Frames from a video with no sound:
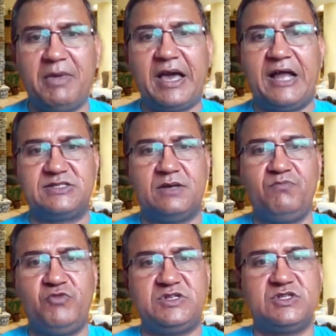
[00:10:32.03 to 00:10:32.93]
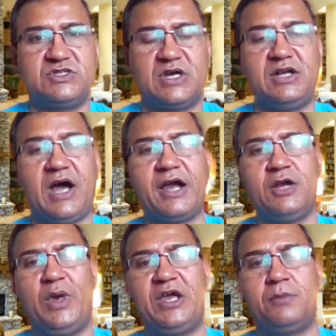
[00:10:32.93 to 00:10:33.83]
mechanism, which is
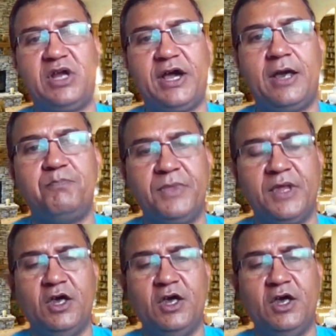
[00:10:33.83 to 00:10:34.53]
target wake up time,